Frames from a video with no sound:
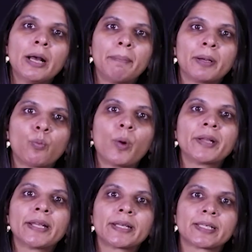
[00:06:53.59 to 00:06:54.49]
but
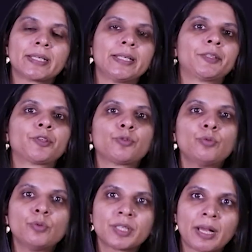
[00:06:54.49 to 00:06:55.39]
one that is linked
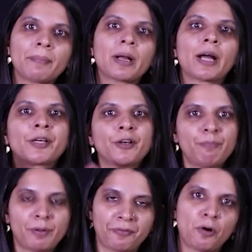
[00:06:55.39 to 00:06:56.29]
to some kind of
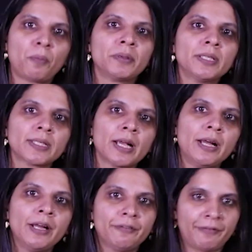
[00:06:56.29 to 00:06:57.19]
performance
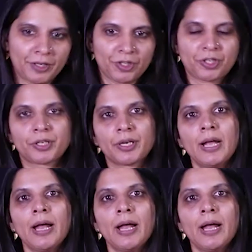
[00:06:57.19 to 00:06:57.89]
function.